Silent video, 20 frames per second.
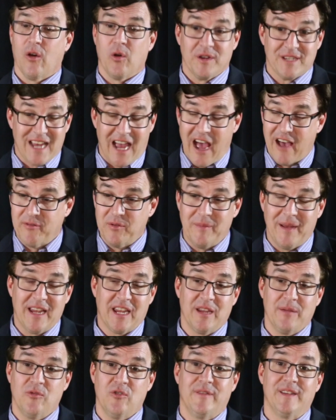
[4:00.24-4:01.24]
I always have been
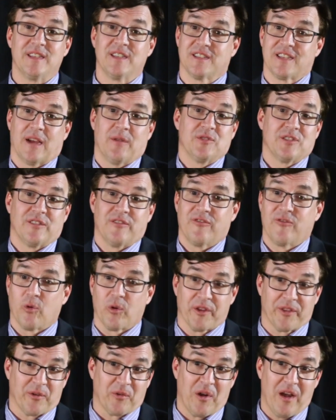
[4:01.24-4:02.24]
making movies since I was in
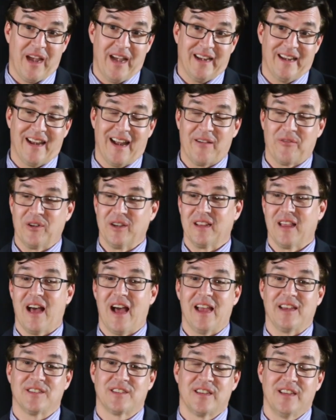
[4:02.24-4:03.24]
4th grade, and I
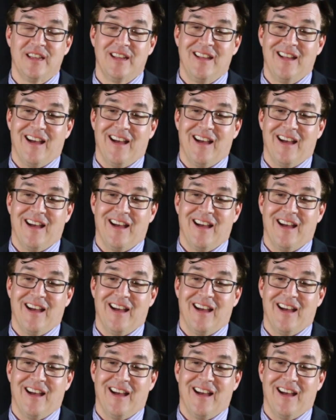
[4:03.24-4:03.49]
realized,